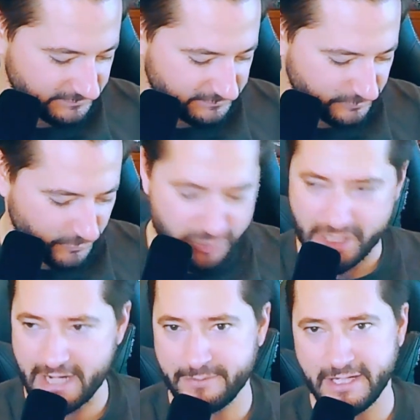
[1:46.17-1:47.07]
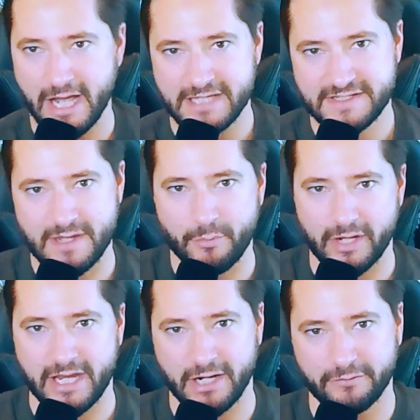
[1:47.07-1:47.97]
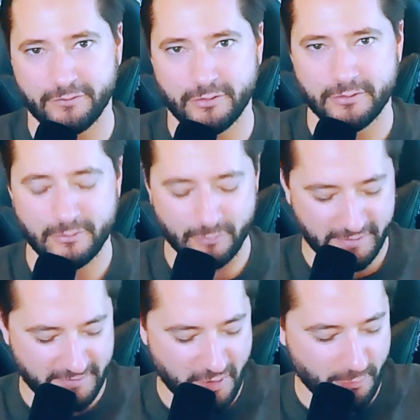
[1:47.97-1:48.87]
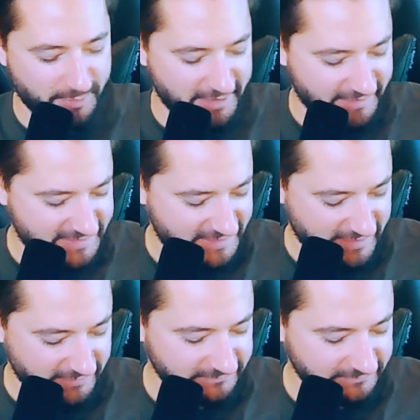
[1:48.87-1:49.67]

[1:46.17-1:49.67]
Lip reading: we'll try to be somewhat careful with opening this thing.